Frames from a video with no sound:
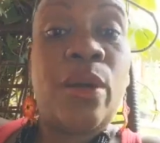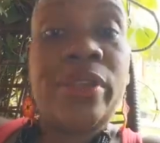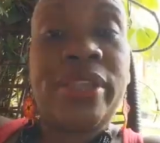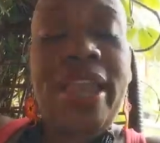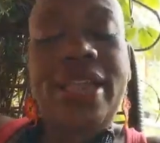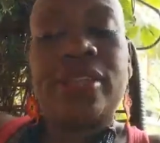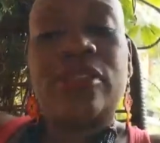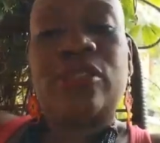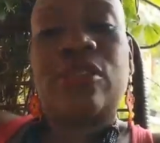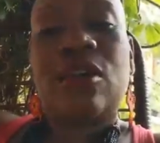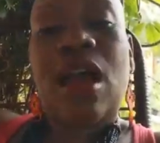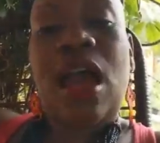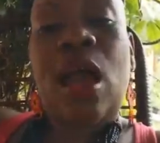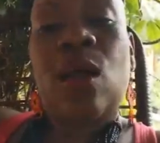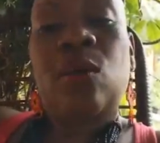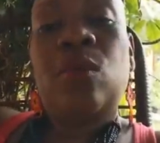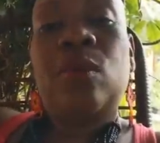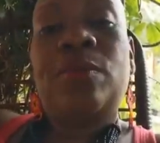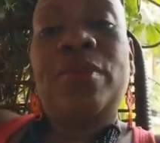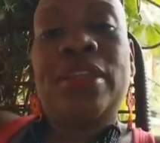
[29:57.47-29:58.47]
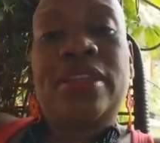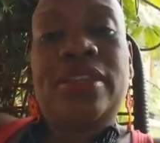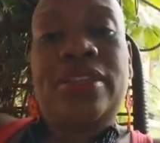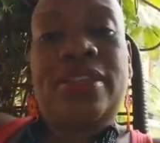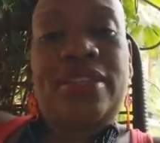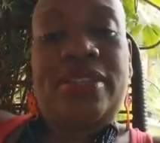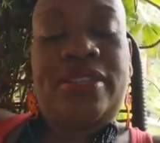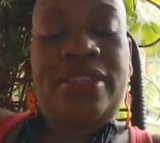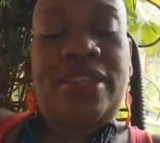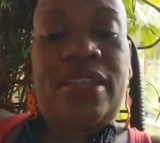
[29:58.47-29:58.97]
Okay, so I will be in the
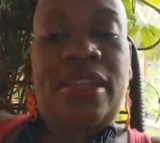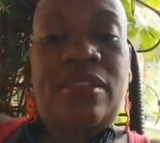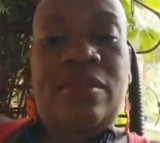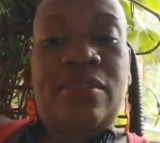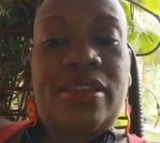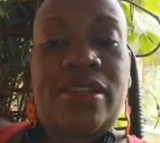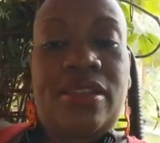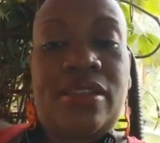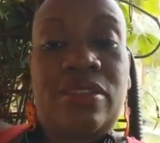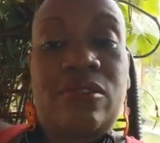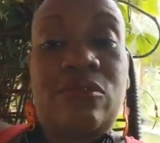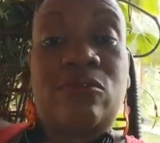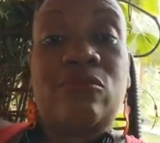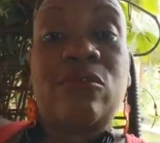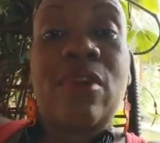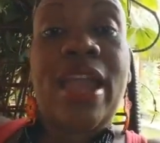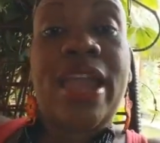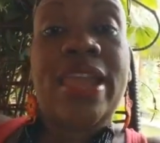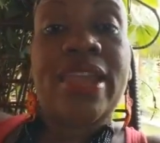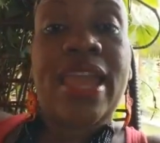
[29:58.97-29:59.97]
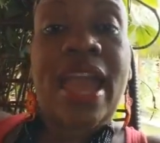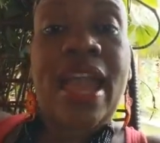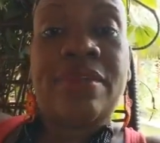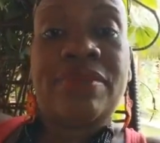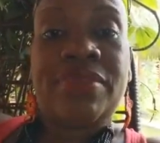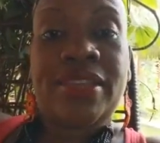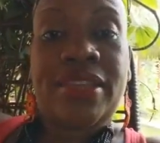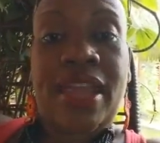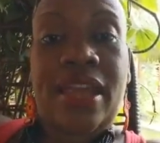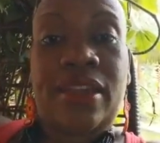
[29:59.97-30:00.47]
D.C. area right
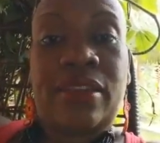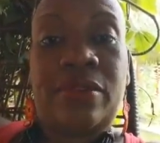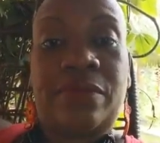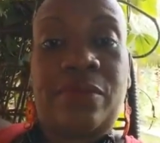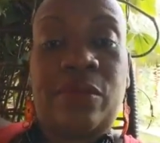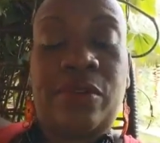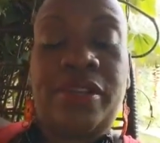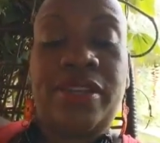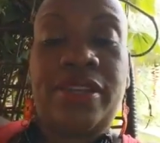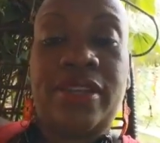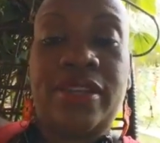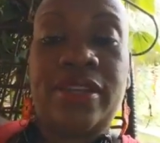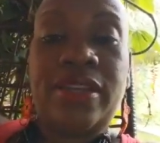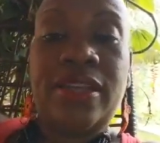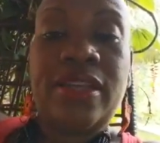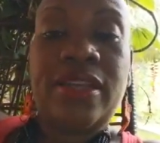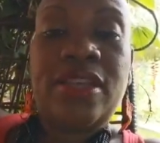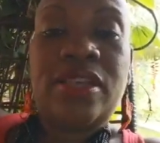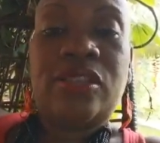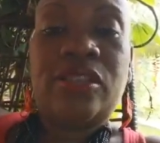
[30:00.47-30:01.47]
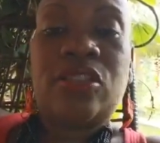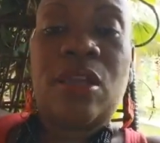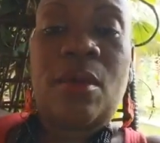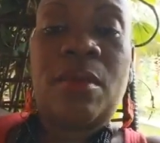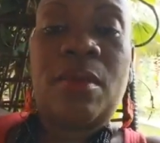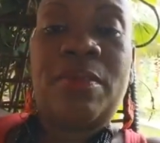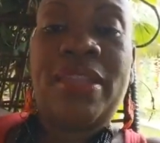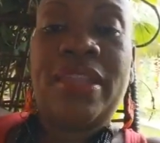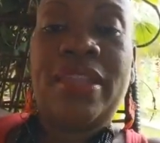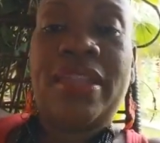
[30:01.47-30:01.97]
after California. So
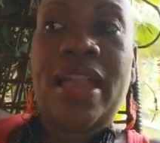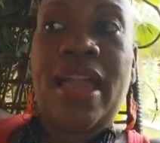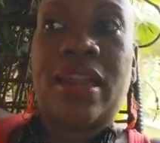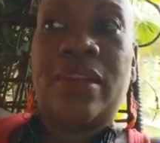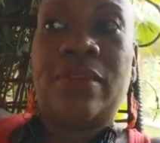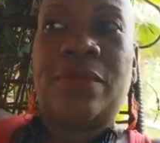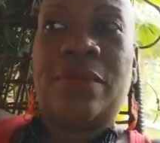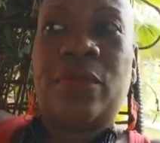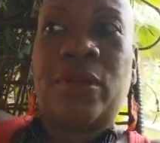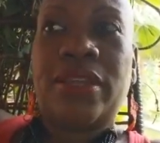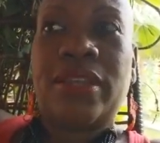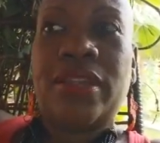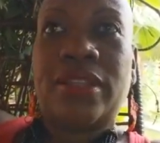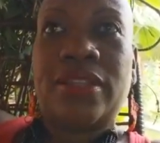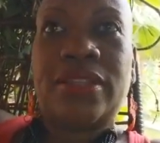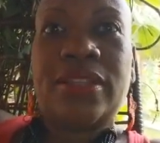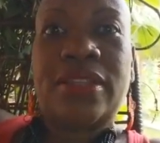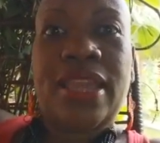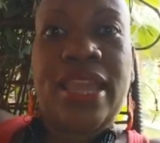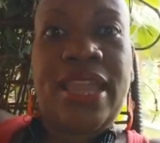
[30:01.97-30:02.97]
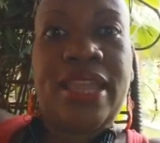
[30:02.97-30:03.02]
I'm going to be in California until the